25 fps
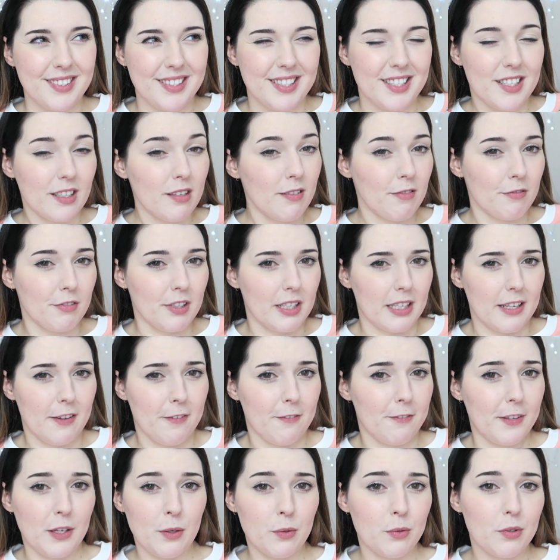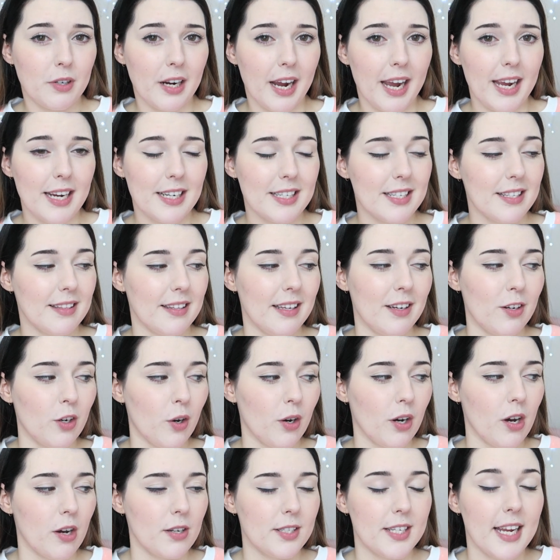Didn't really feel great. They're
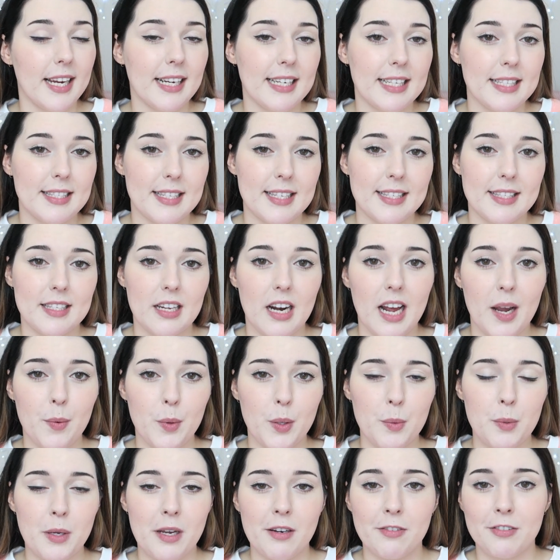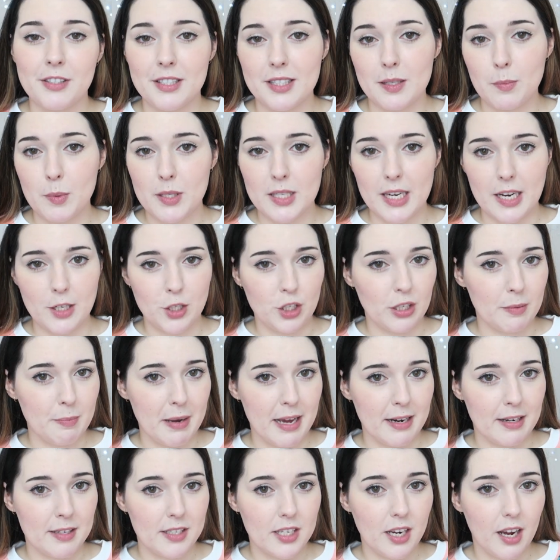not contact lenses that I would wear for a substantial
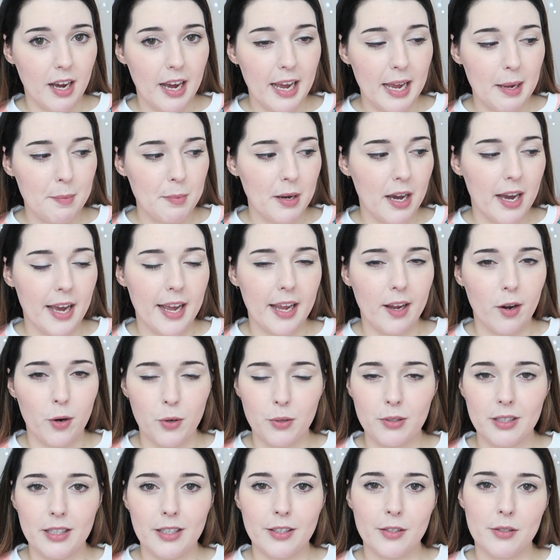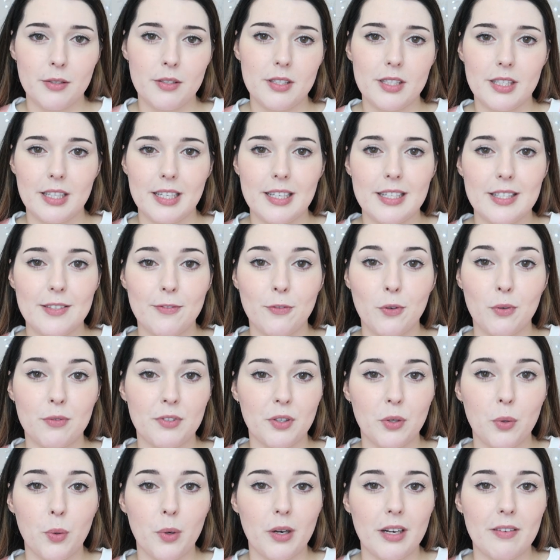amount of time. I only use these for
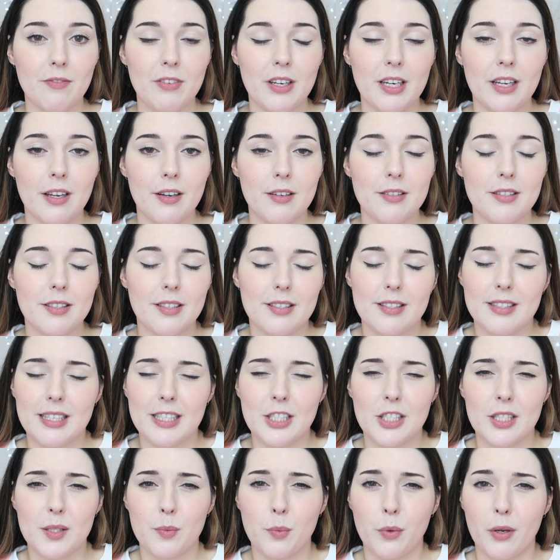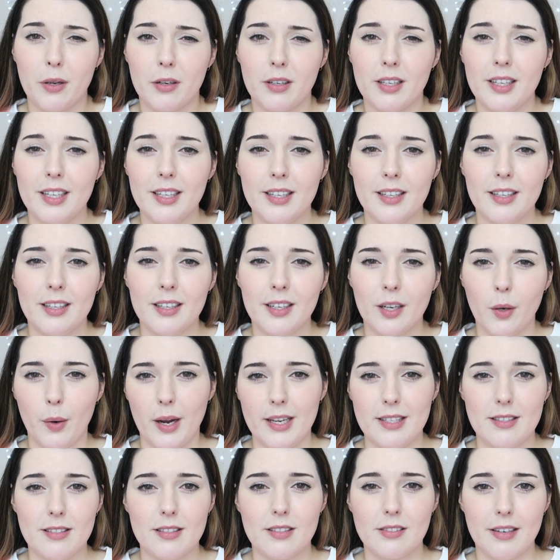recording videos because they just were
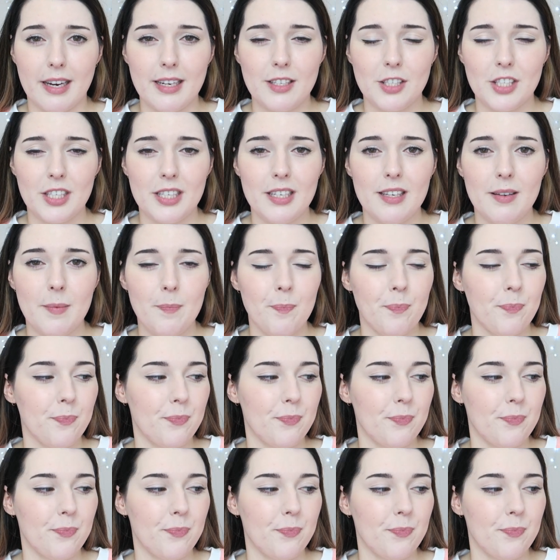quite scratchy.